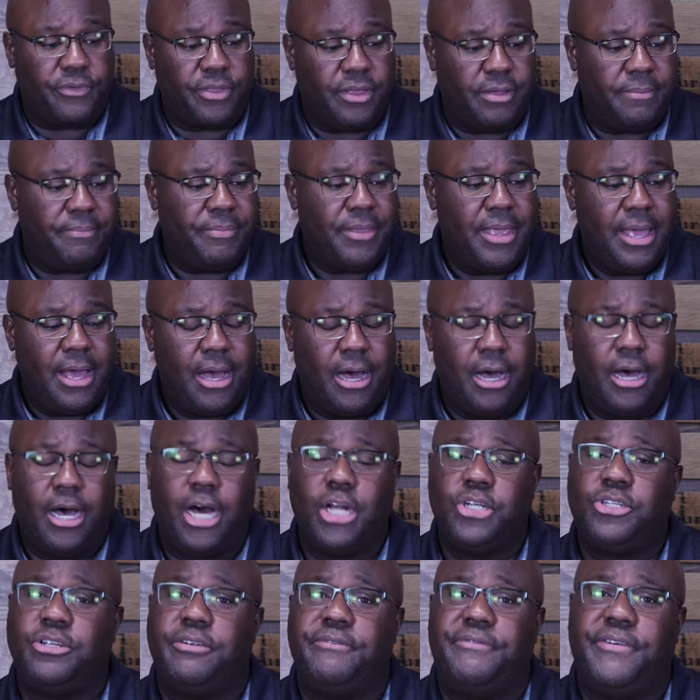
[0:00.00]
for them,
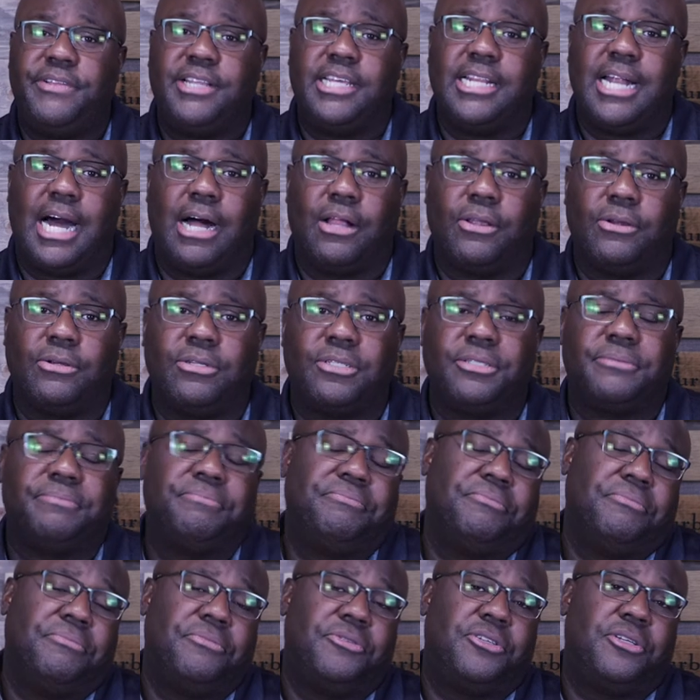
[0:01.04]
$150.
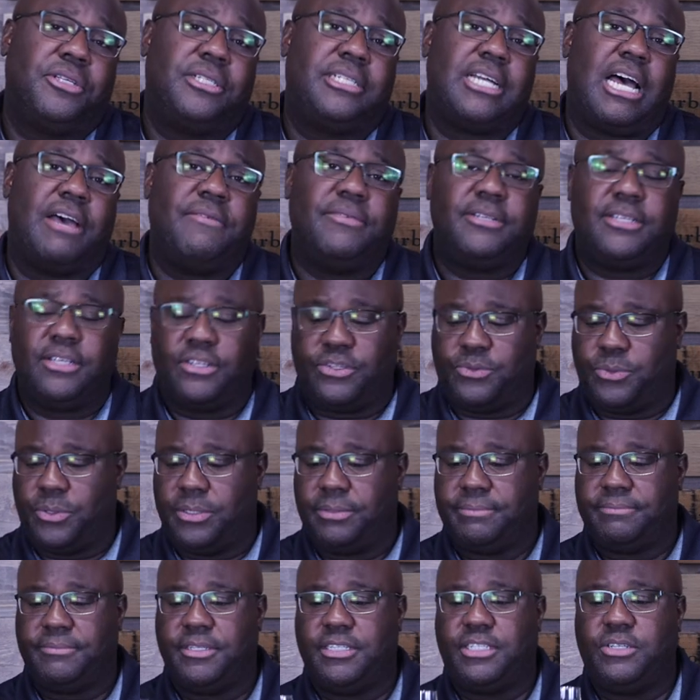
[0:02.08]
So let's dive into this one.
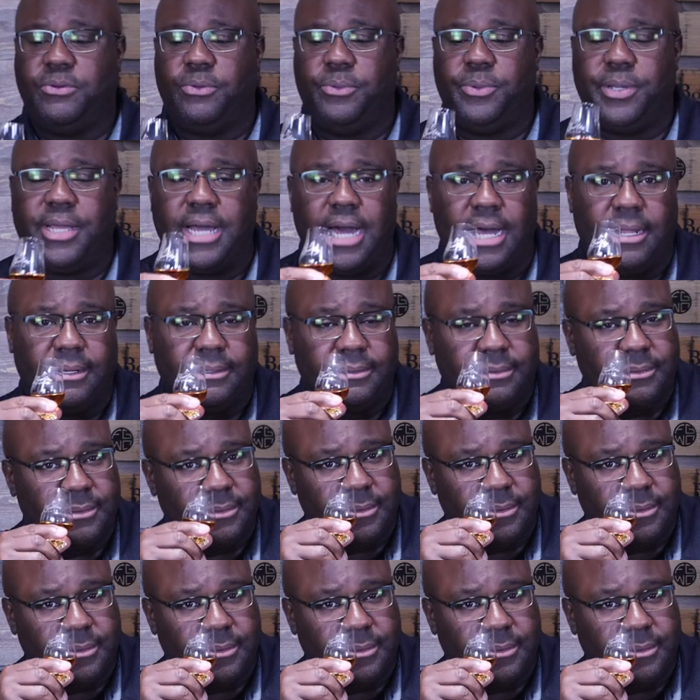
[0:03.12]
Let's see what we got.